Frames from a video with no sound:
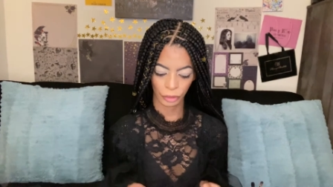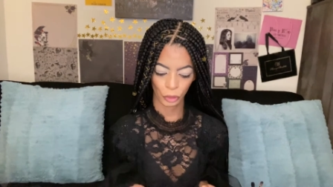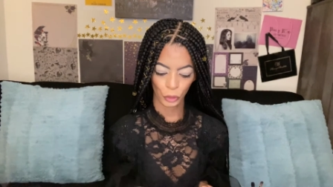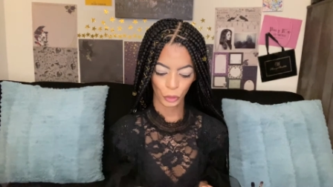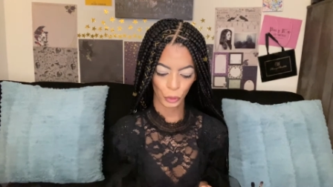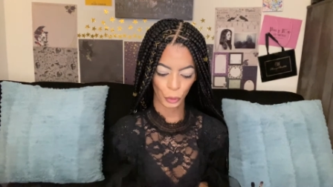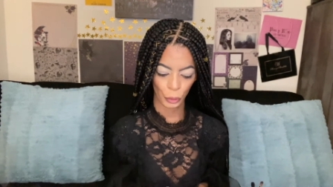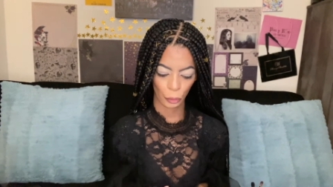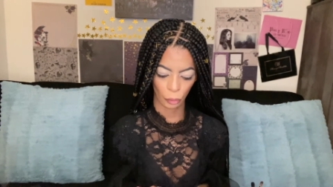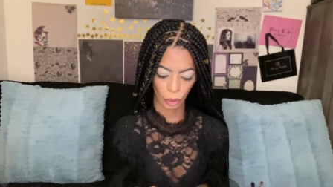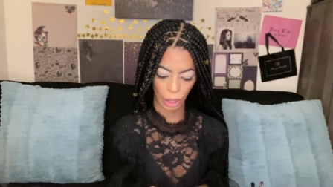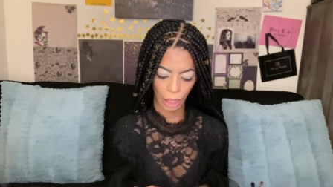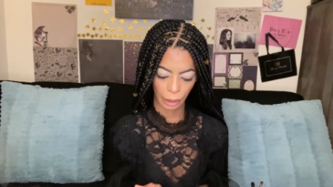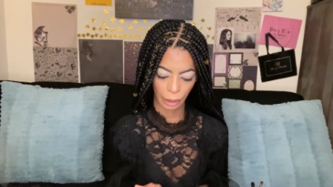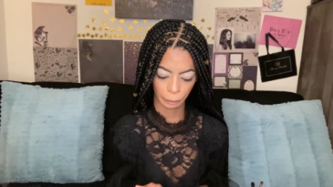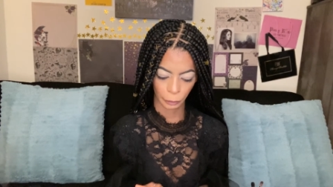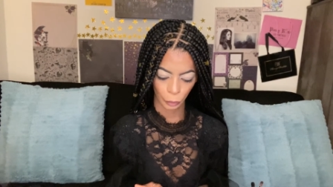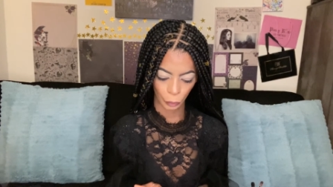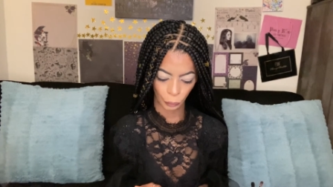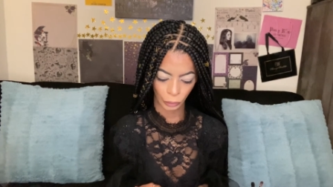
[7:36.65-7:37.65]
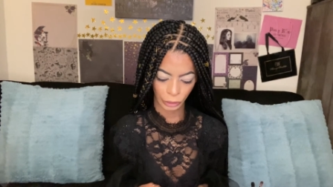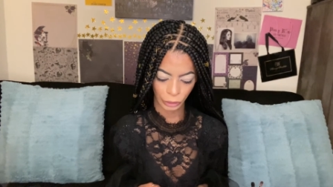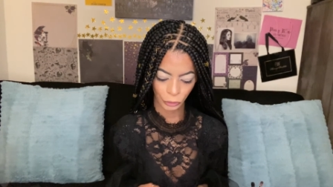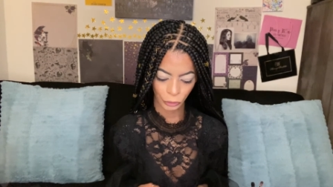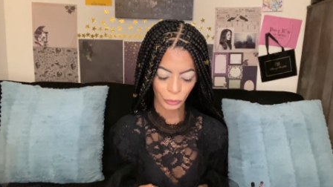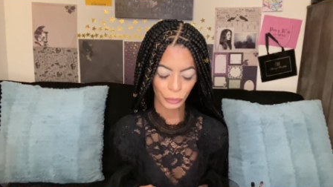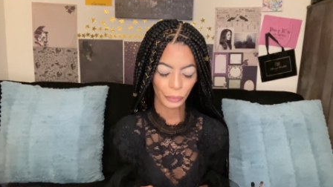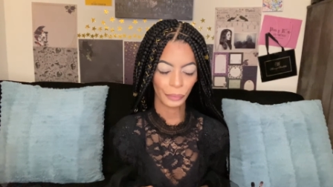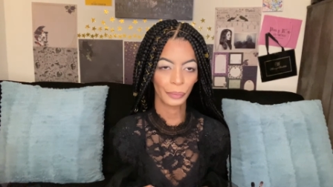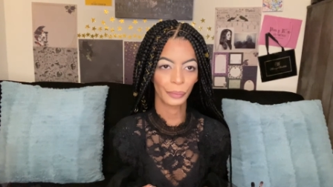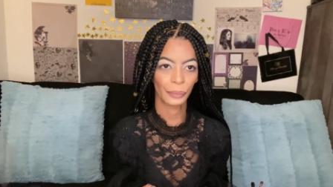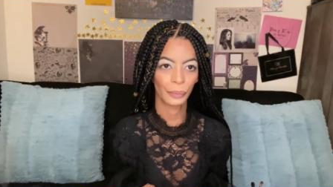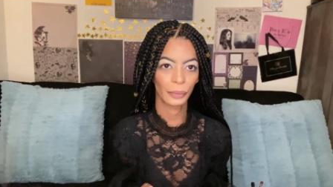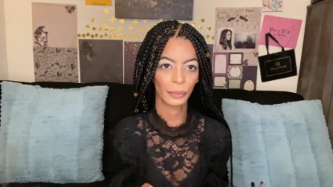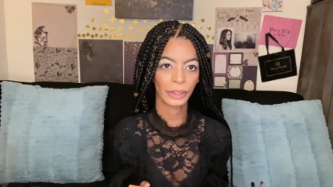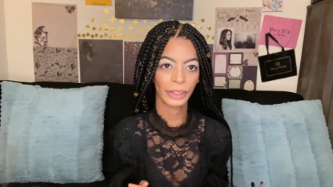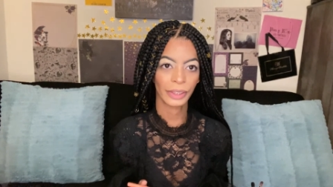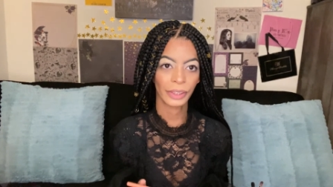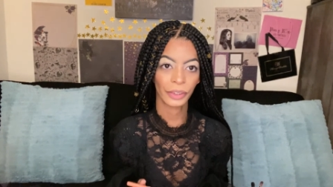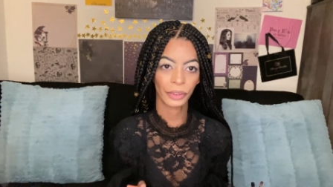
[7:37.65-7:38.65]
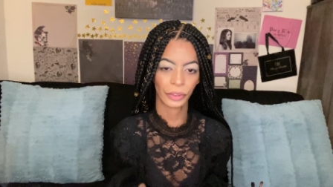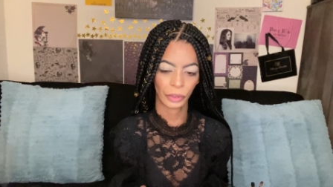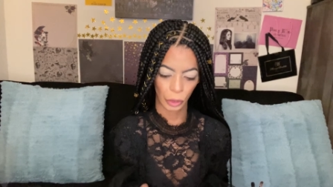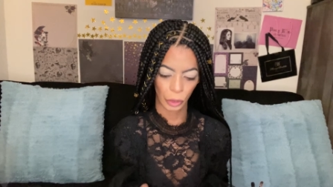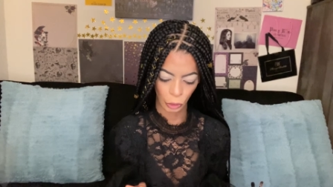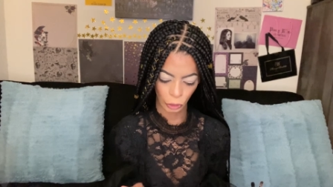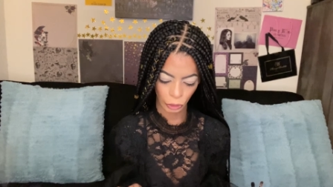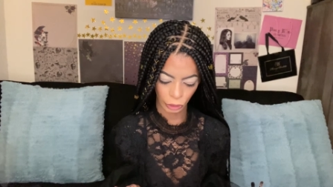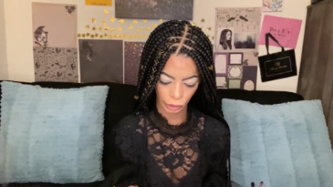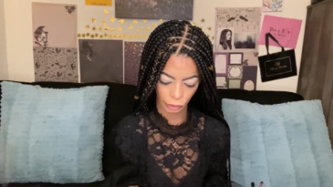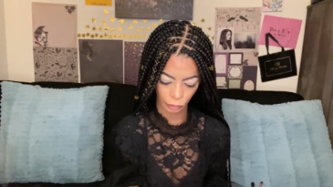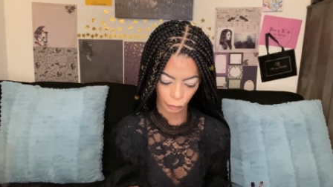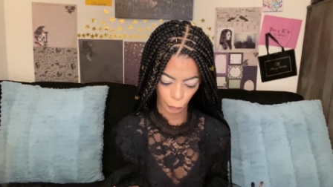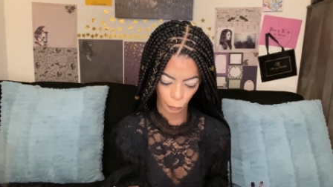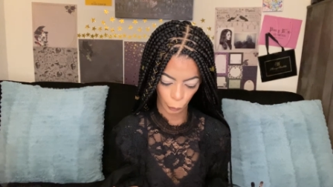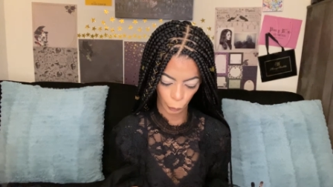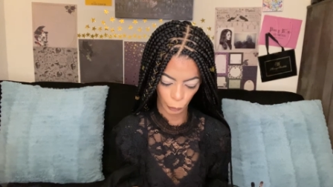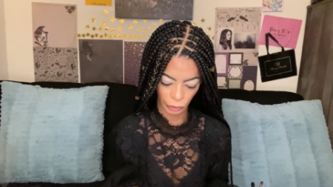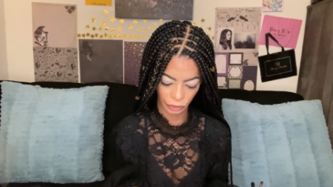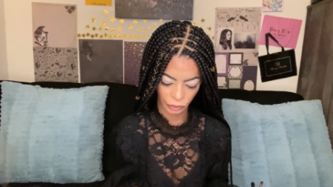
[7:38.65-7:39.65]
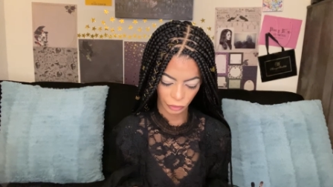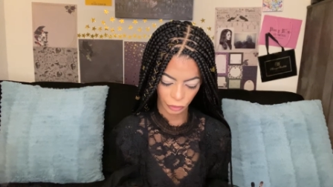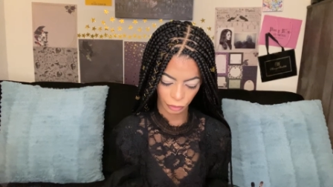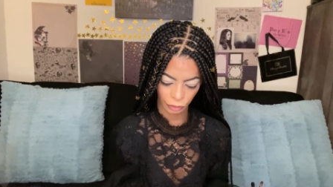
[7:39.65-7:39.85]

So I'm going to start with